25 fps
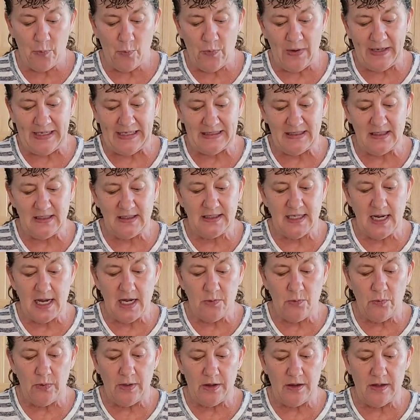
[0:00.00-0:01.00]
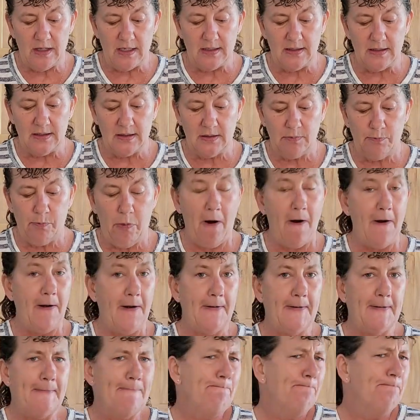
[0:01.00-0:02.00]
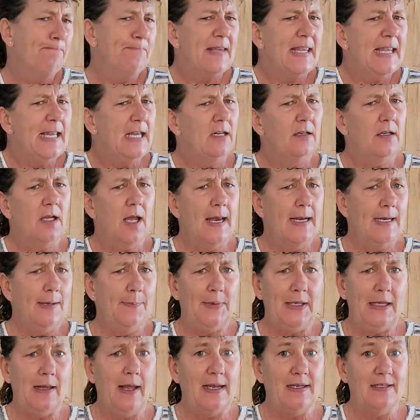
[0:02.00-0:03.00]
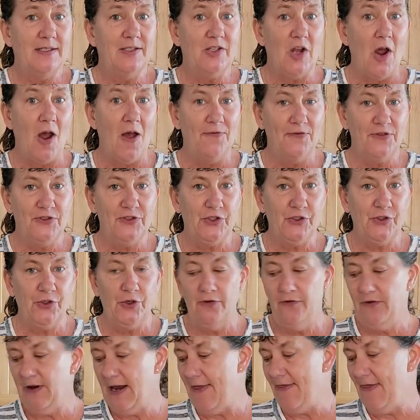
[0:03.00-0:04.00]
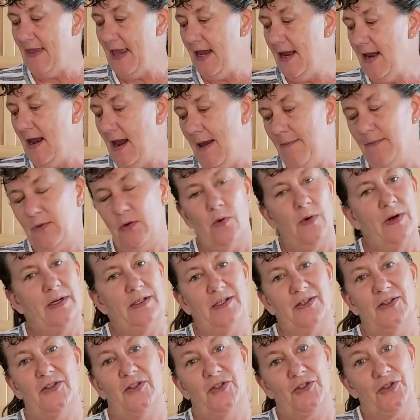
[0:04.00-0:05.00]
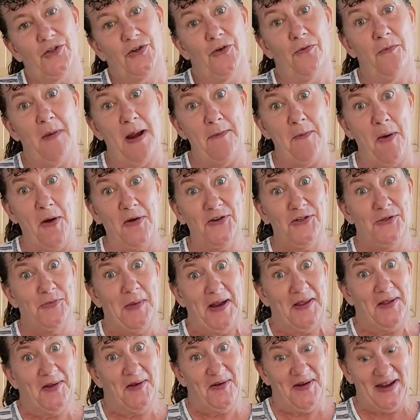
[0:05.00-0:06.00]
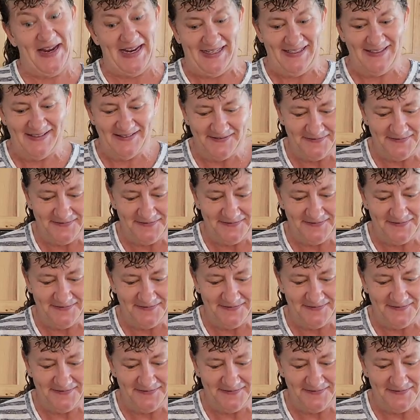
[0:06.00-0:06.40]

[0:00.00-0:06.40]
When it's done with this part, it'll kind of be like soft serve, and then I'm going to stir my marshmallow in.